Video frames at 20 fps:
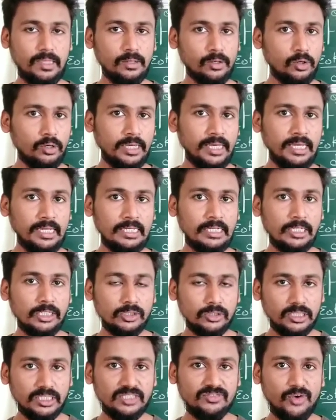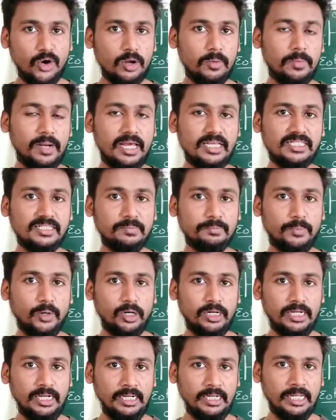Okay, so this formula is
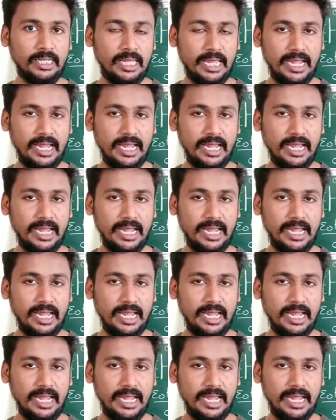important